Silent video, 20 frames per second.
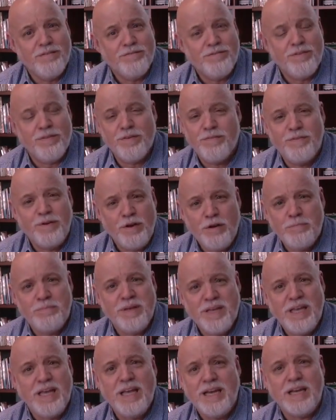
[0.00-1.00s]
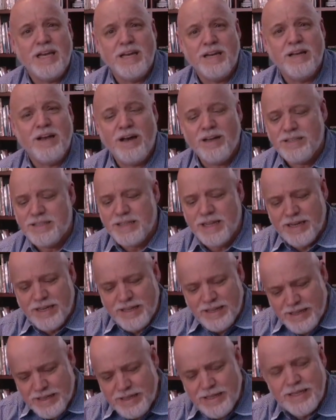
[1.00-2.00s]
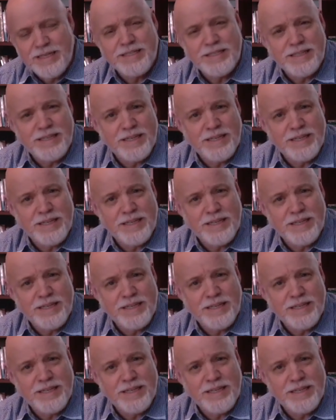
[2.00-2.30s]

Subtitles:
From the very beginning, God said this